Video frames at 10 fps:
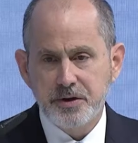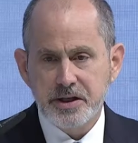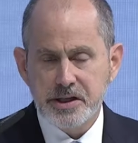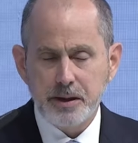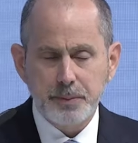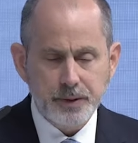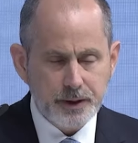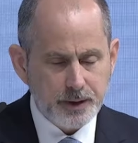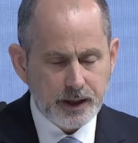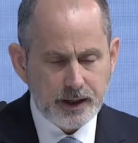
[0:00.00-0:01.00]
an example
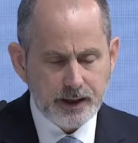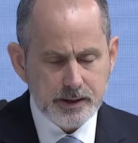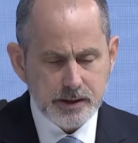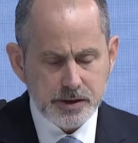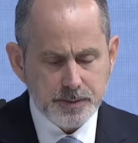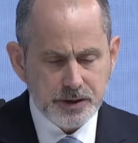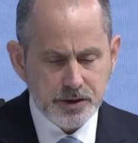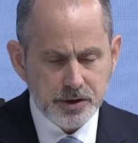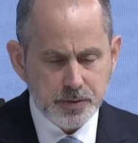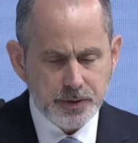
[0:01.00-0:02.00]
here, and it's
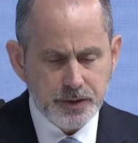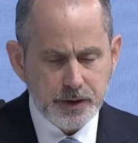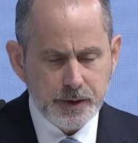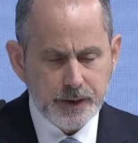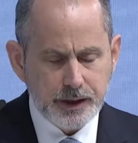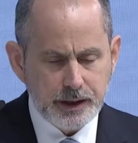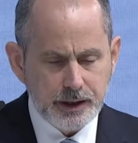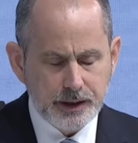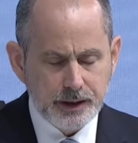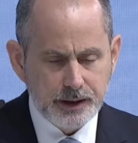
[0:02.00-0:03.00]
because we're in the
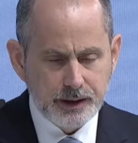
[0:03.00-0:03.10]
UAE.